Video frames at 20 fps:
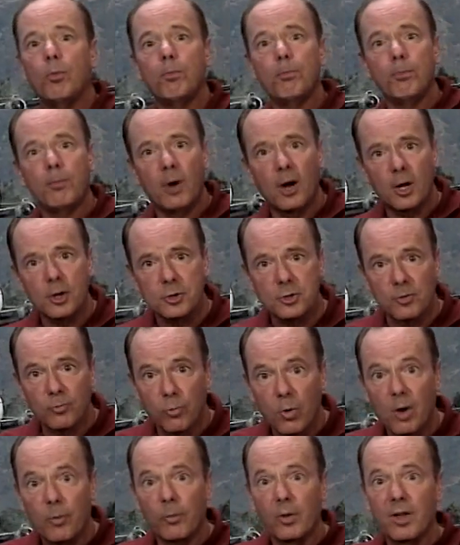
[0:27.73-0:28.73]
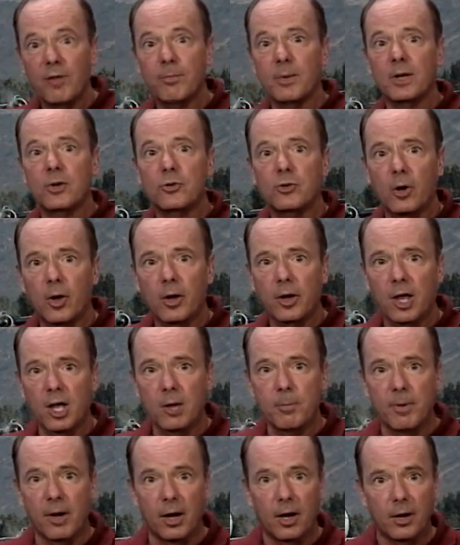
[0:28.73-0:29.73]
much of what we have been talking
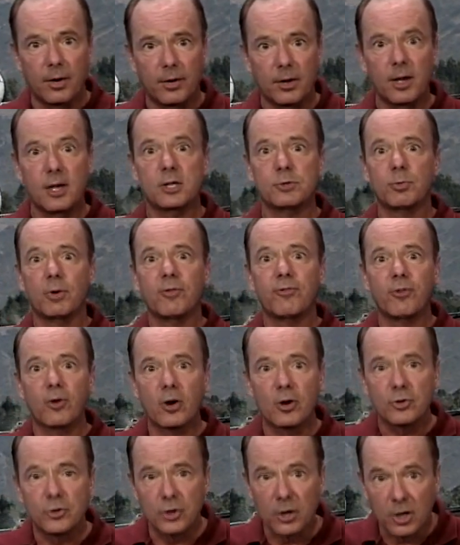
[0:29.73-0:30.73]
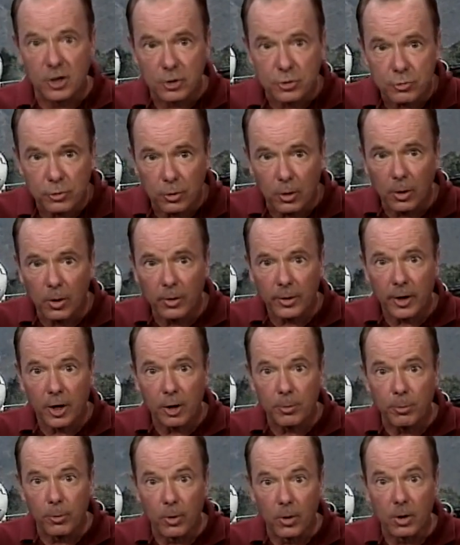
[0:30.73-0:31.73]
about has referred to controlled
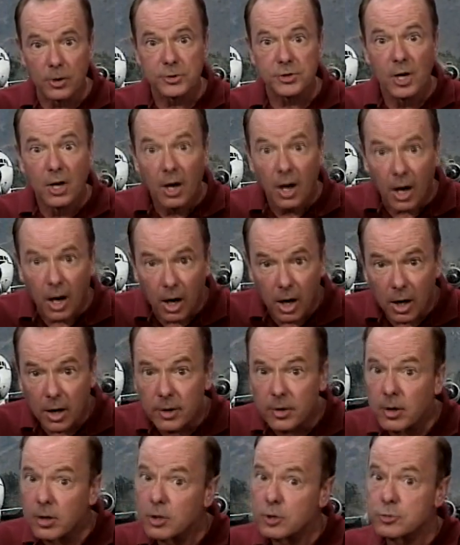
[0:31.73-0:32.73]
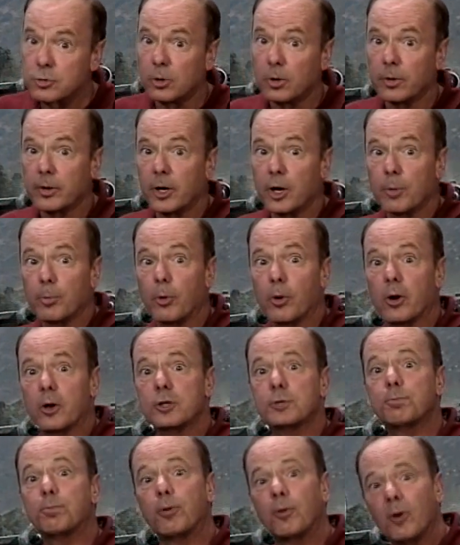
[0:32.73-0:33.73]
airports, uncontrolled airports
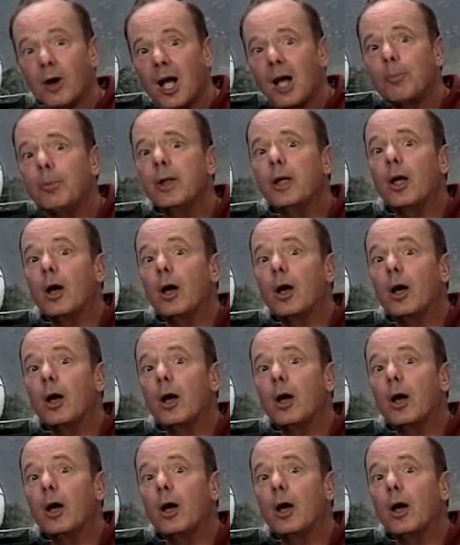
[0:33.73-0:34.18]
probably